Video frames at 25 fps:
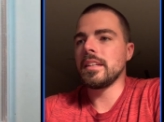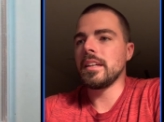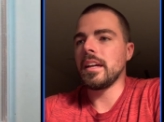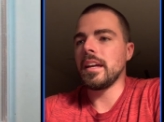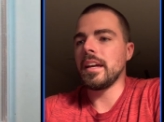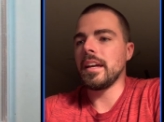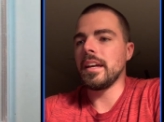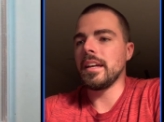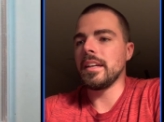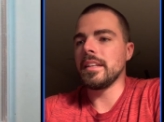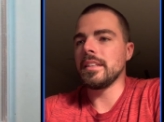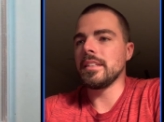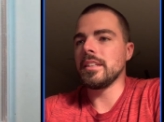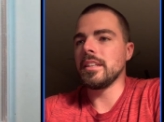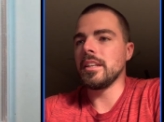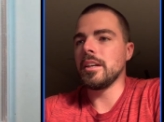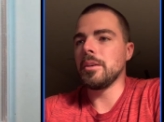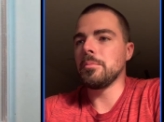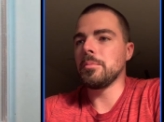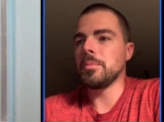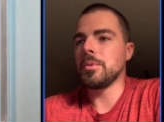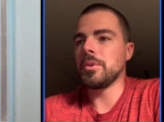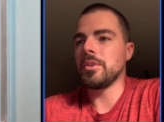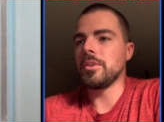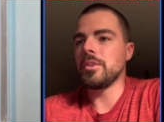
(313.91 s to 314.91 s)
at
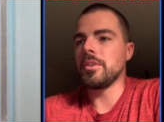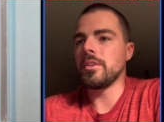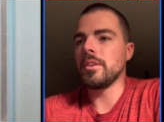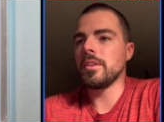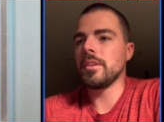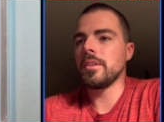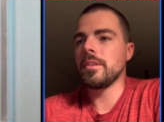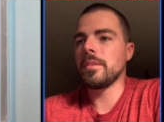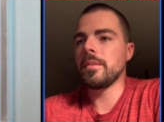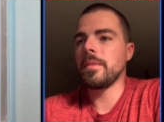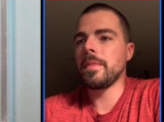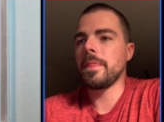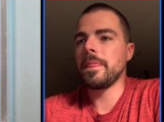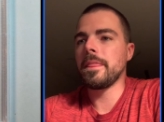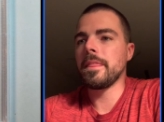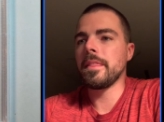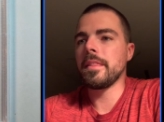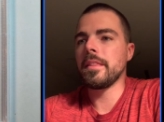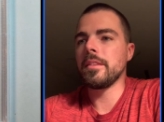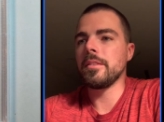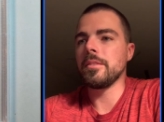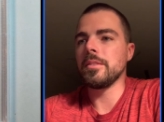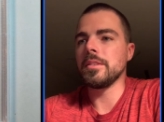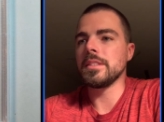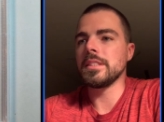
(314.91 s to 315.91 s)
number,
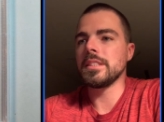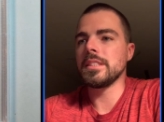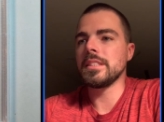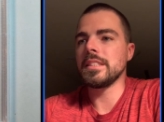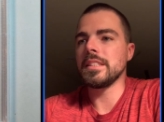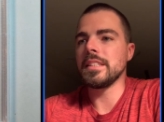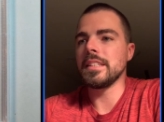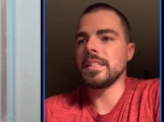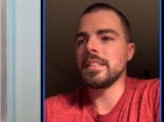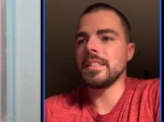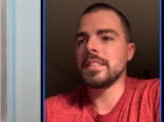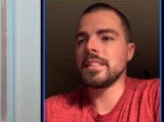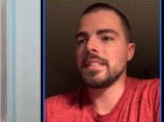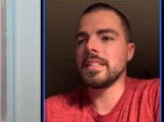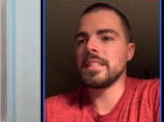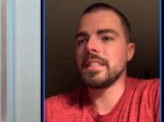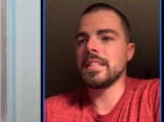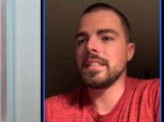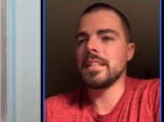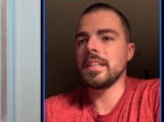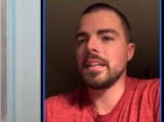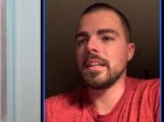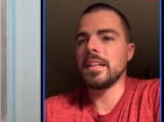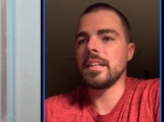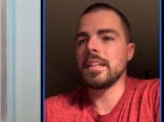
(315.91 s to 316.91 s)
let's see,
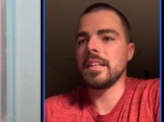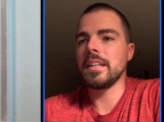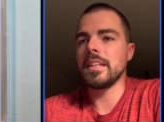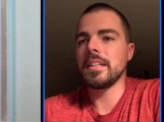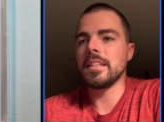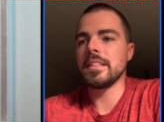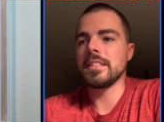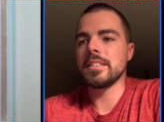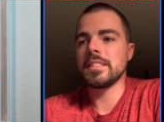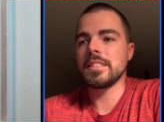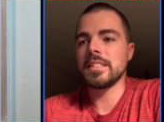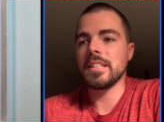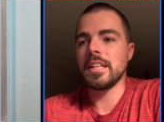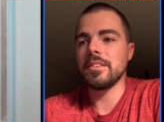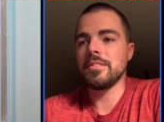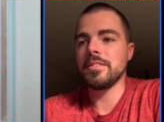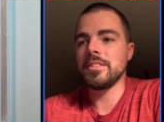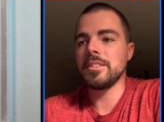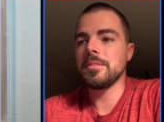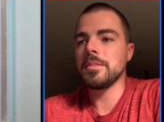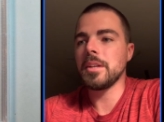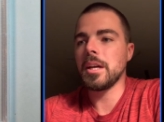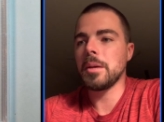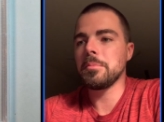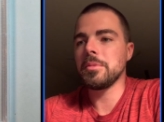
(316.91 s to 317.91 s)
10, 9, 8,
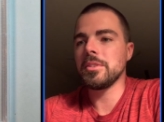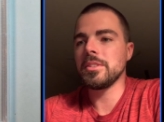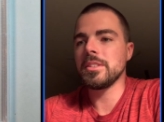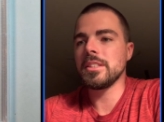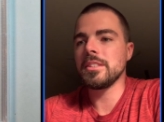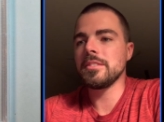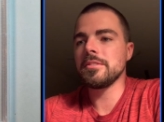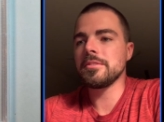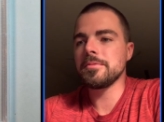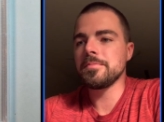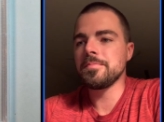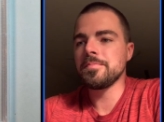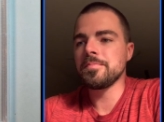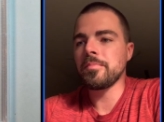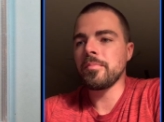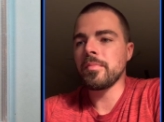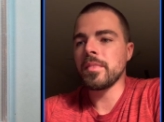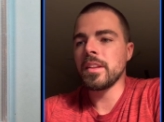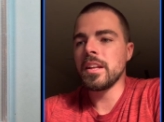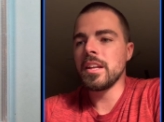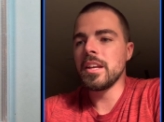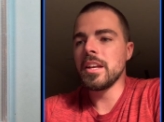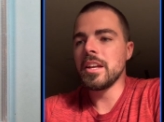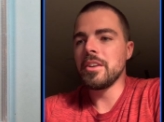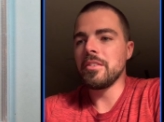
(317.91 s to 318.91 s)
7, I believe,
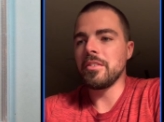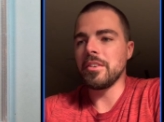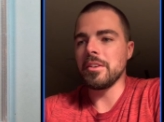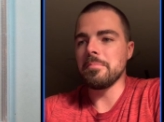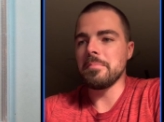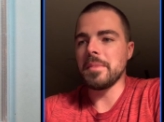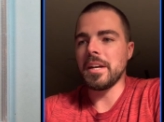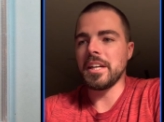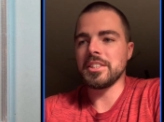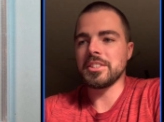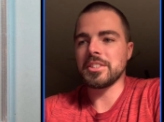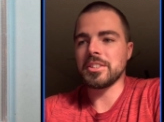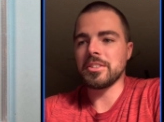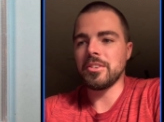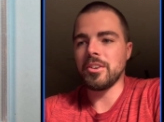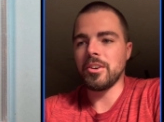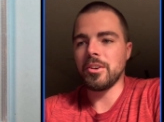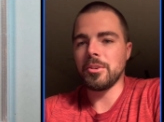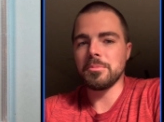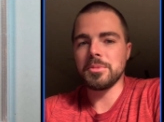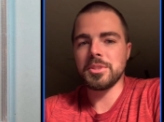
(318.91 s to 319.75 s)
we have Magical Arm